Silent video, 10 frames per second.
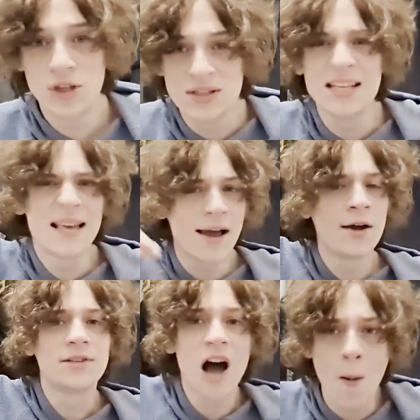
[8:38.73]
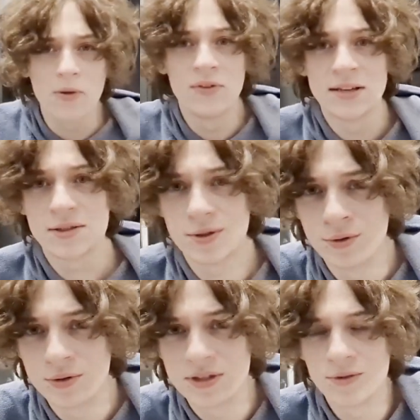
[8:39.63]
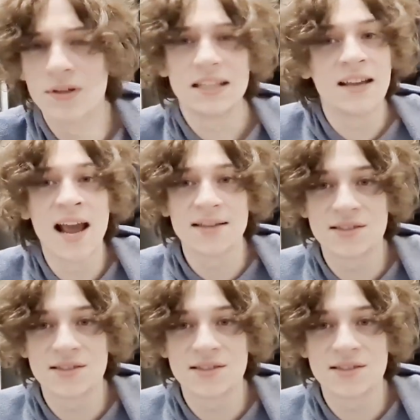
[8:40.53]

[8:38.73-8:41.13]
you need that on top of it too, to really get